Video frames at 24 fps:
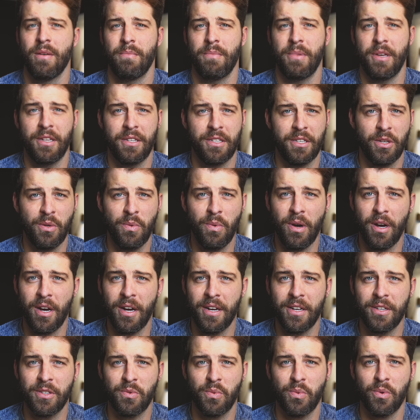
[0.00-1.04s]

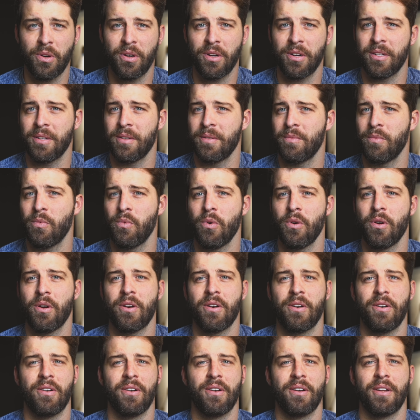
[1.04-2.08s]
PT-wise, we're gonna work
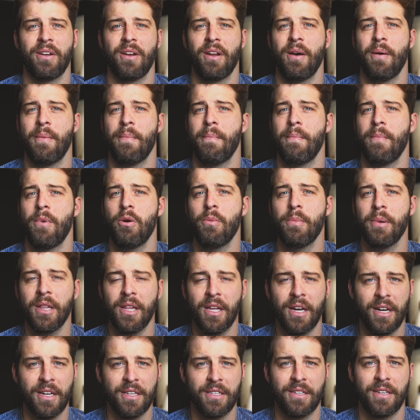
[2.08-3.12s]
on
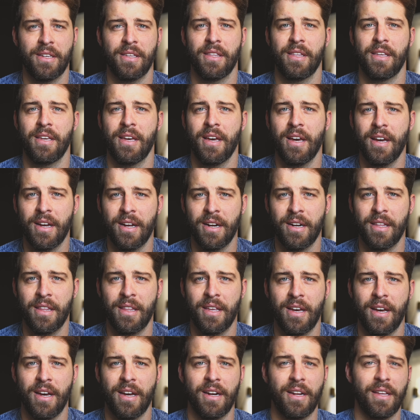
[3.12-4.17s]
mobilizing the heck out of
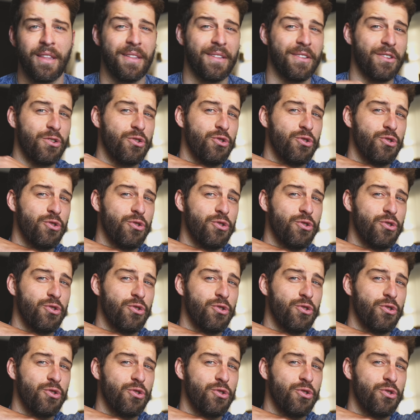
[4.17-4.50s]
that and then